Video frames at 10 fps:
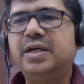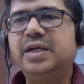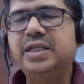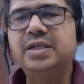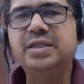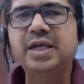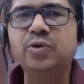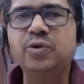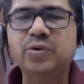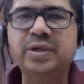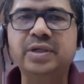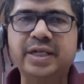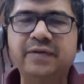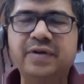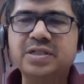either they are going to
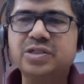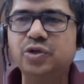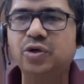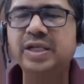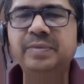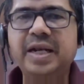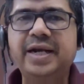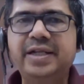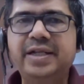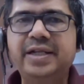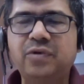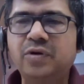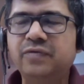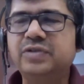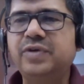give us your email ID
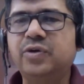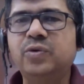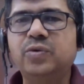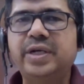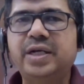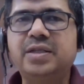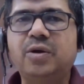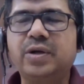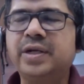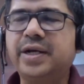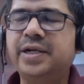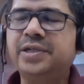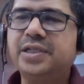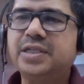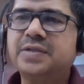on which we are going to create the login
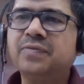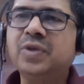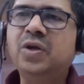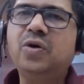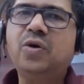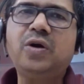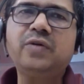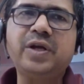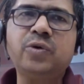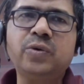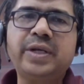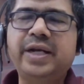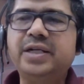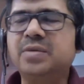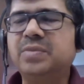credentials, or we are going to
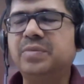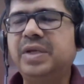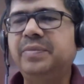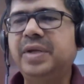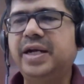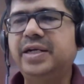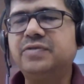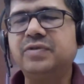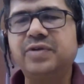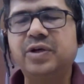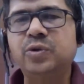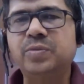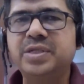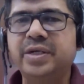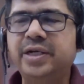create some dummy email IDs which we are going to
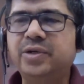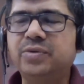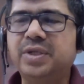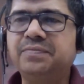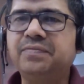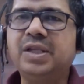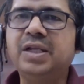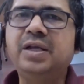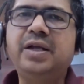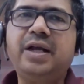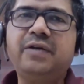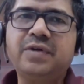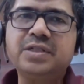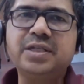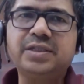be sending to them. And
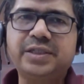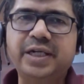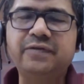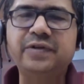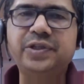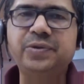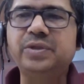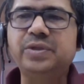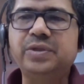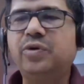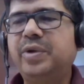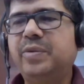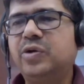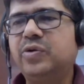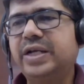once they share with you, you would be
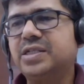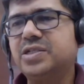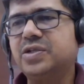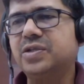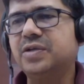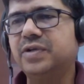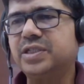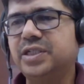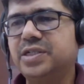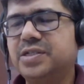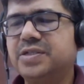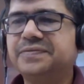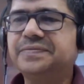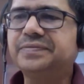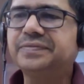able to access the worksheets.
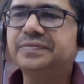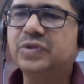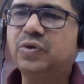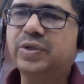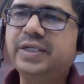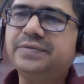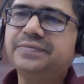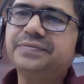Okay.